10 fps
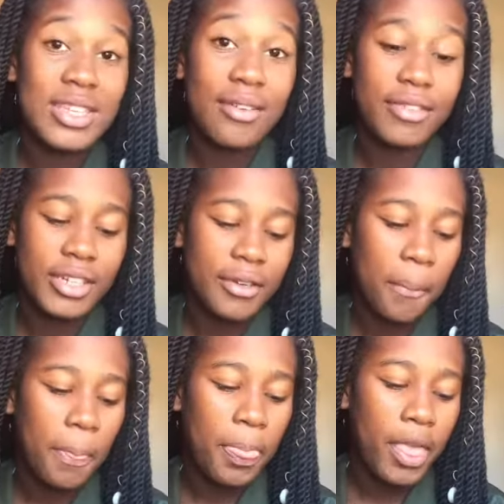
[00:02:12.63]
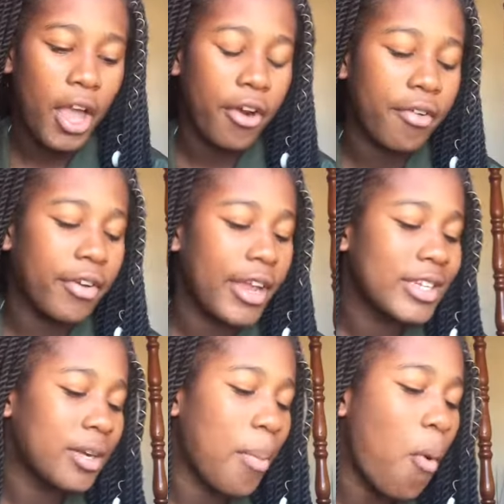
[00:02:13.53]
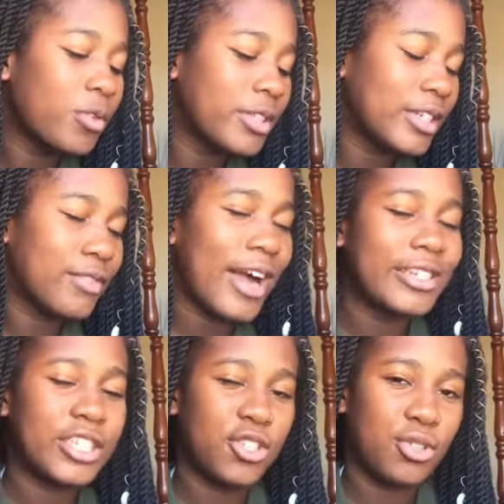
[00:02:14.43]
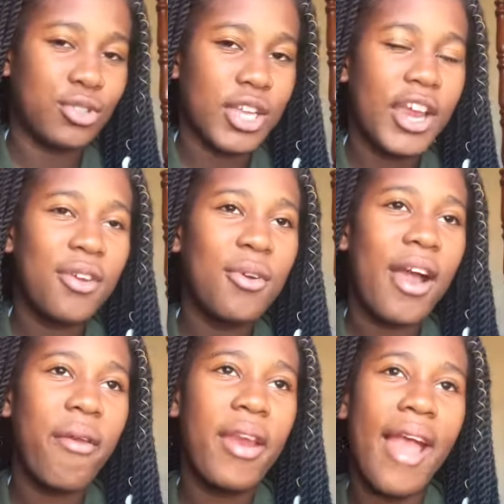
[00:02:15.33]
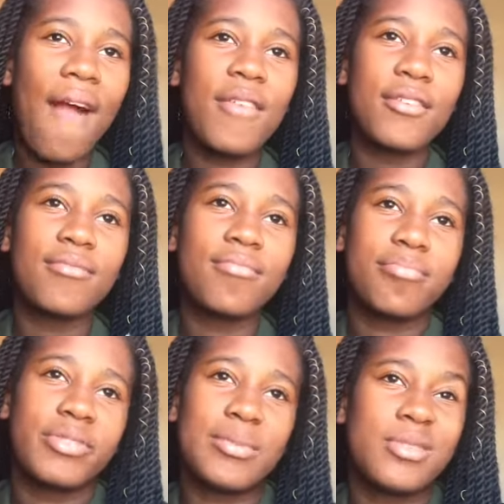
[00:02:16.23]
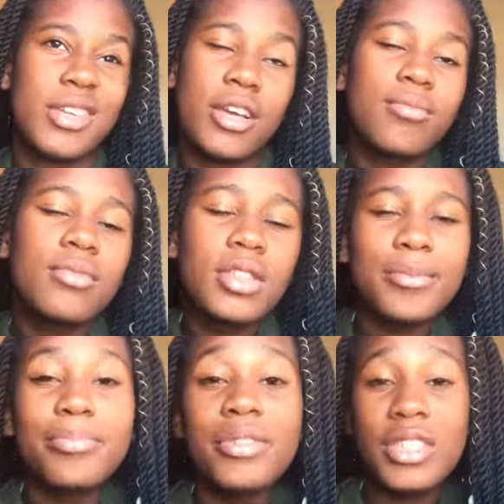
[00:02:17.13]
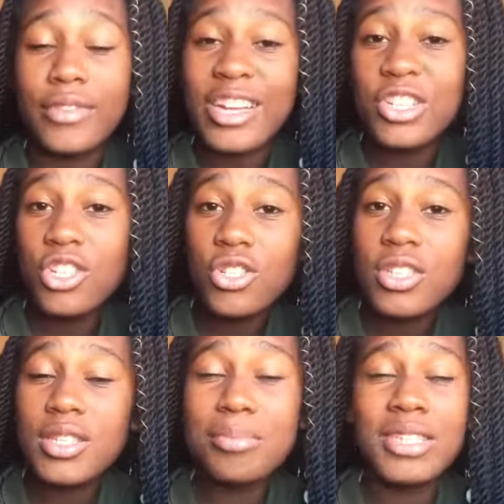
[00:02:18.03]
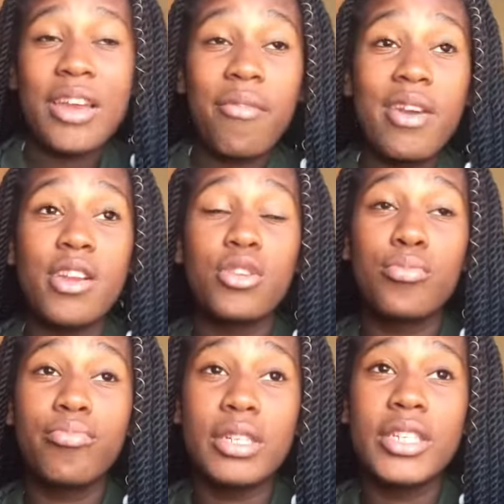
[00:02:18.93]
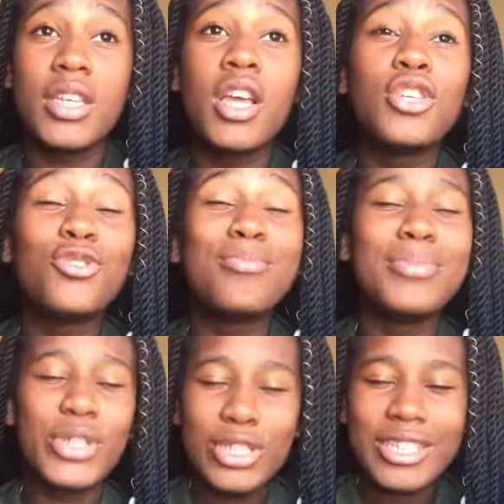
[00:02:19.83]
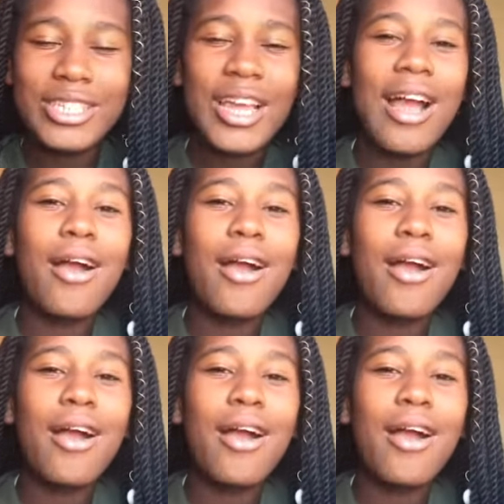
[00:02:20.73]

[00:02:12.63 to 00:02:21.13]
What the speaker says: seven, create a positive attitude. I know I really have sometimes positive attitudes, but I really need to build